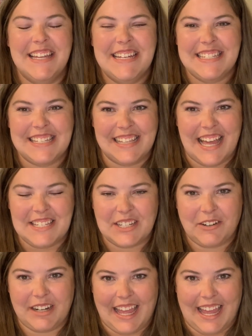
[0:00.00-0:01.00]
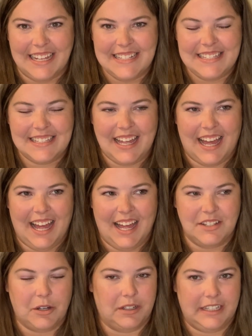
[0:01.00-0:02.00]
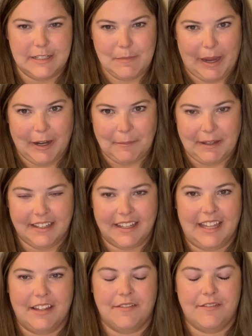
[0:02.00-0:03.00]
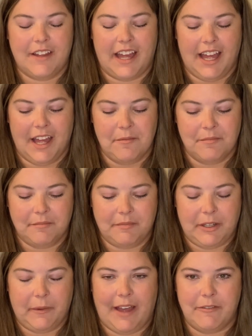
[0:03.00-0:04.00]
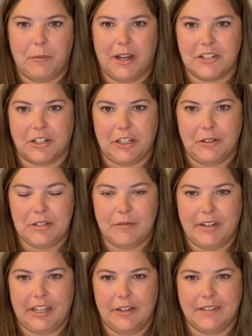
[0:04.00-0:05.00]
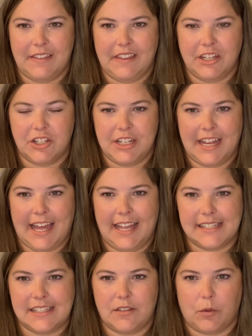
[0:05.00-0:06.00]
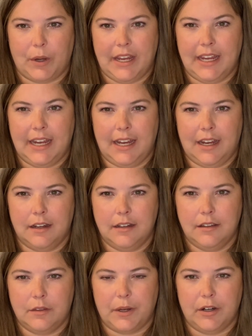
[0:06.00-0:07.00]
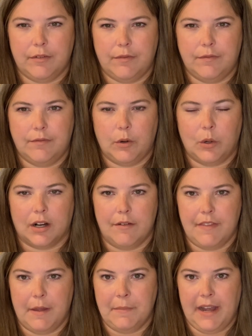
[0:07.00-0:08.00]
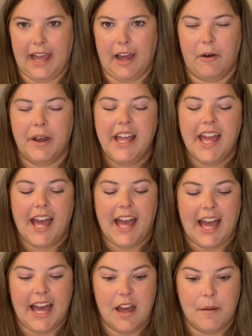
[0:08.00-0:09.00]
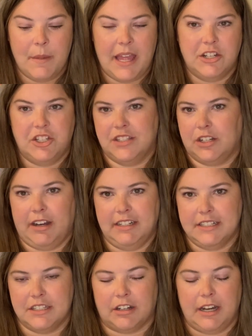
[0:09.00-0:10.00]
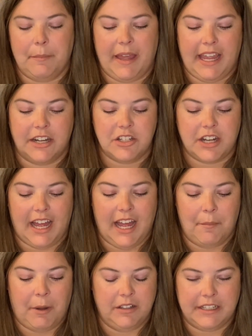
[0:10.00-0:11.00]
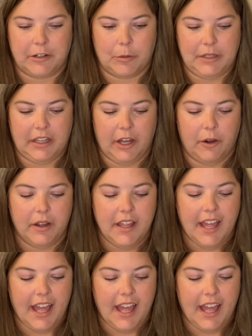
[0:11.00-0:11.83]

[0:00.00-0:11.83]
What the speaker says: Celeste Creates totally inspired me. If you haven't watched her YouTube videos, I think she has three or four of them now, and she has a great Instagram page. I'll link her below.